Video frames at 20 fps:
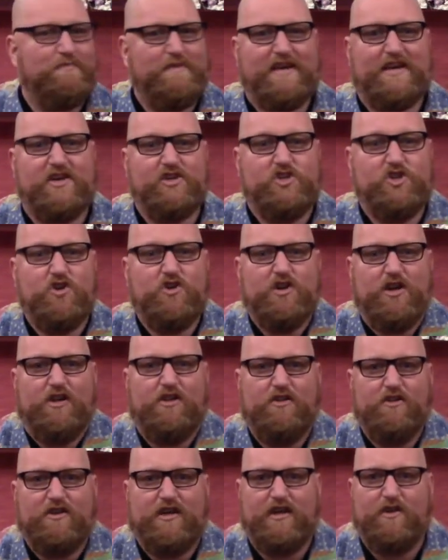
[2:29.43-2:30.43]
because you're going
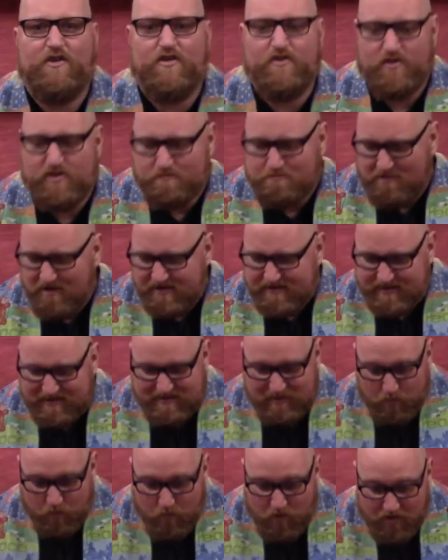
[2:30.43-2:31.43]
to look at all those
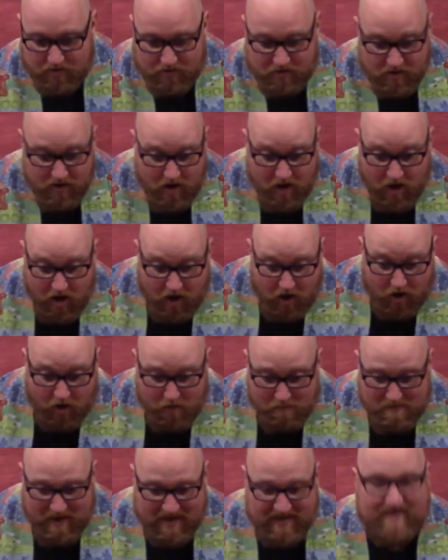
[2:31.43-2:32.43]
presents and wonder,
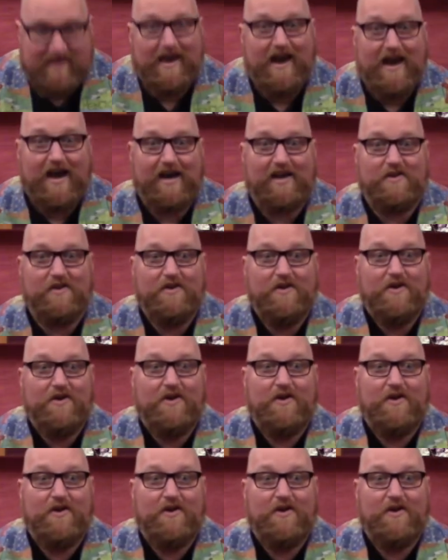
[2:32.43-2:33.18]
oh my God,